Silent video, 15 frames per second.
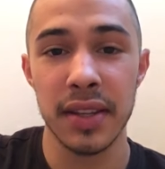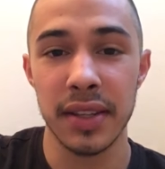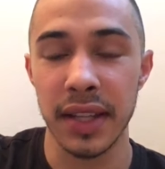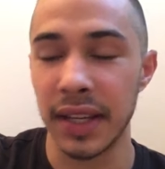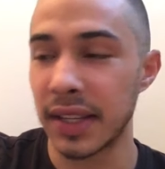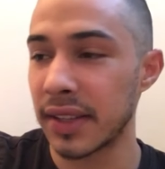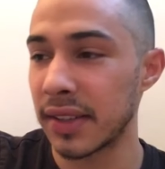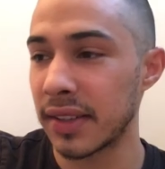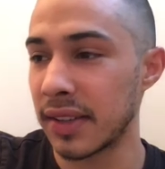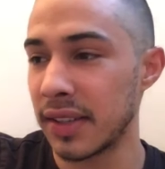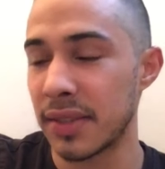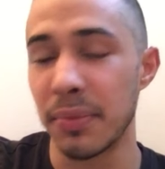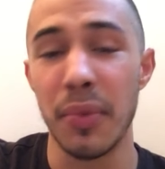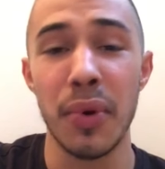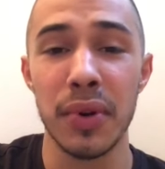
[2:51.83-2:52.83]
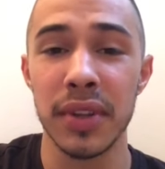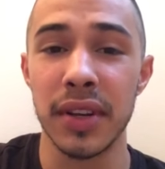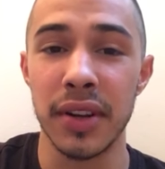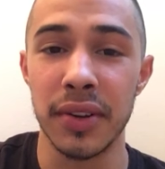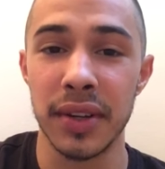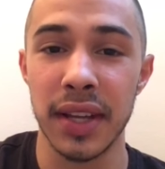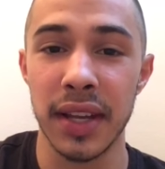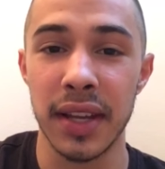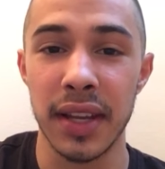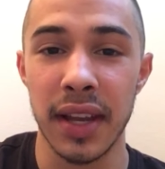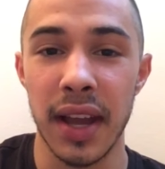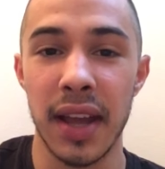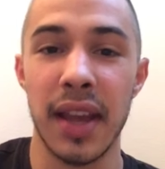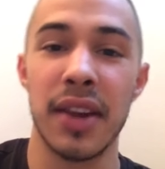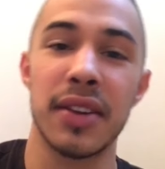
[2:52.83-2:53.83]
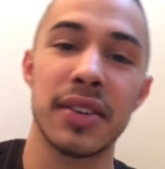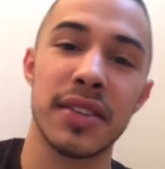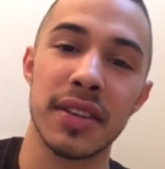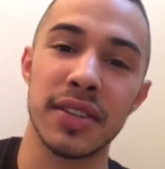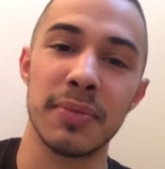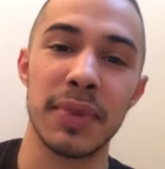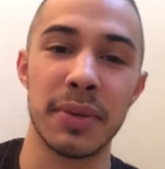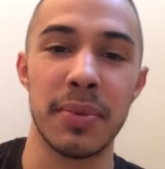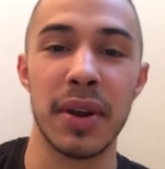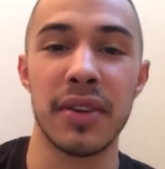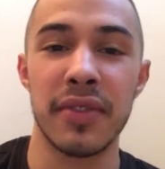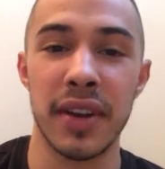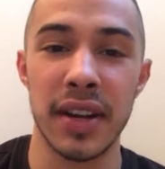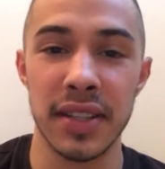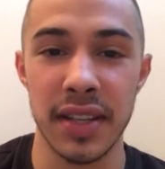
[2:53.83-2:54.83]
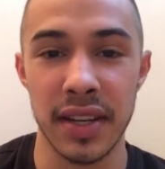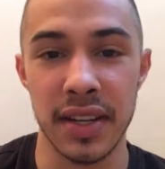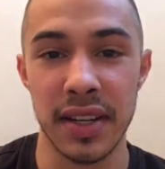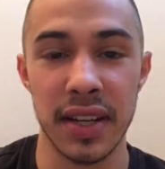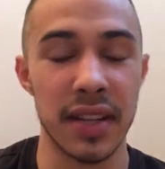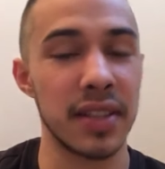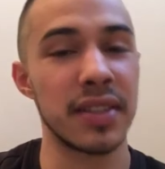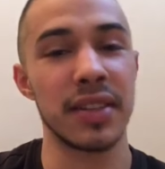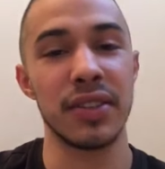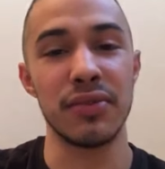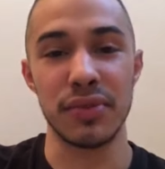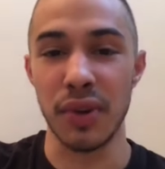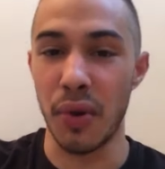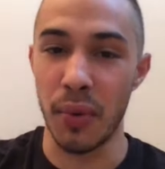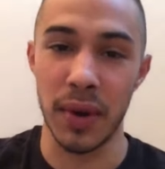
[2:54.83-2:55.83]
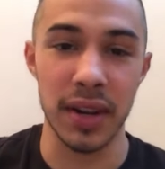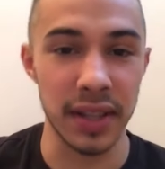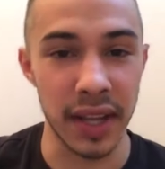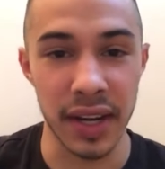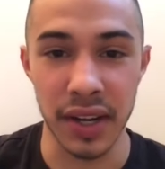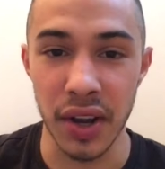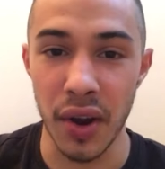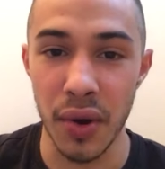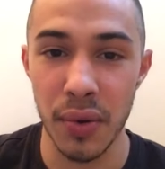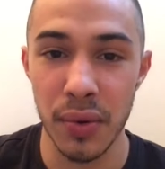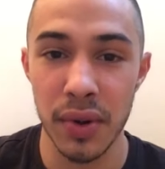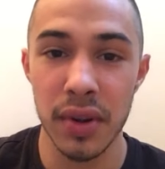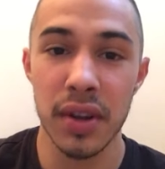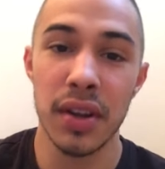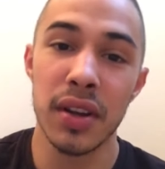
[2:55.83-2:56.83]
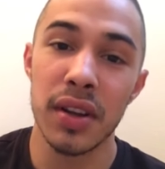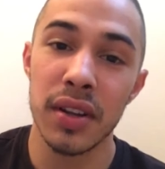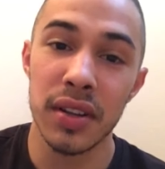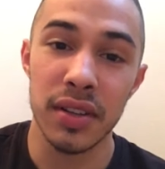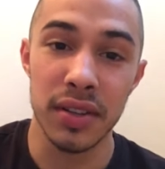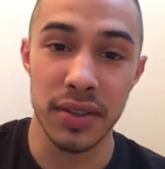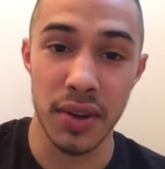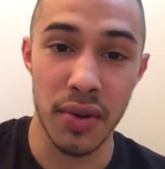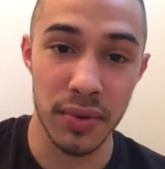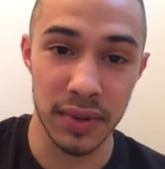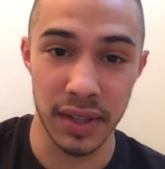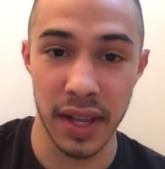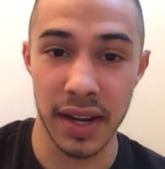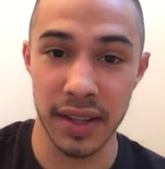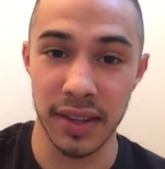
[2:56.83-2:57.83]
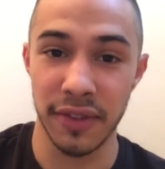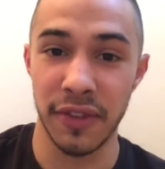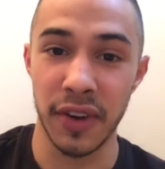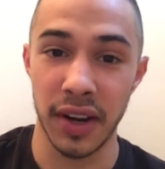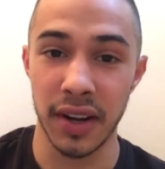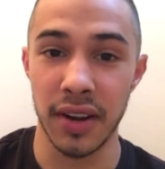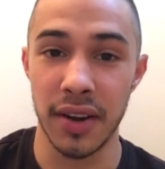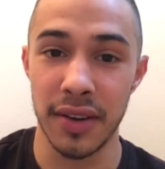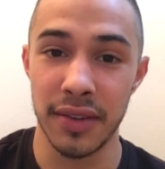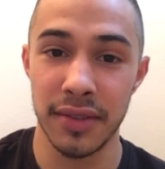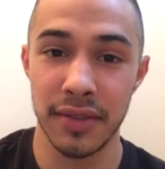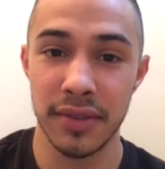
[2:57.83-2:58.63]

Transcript: Like it's more than okay. Hair is such a big part of our identity. Until you don't want to let it go, don't let it the fuck go.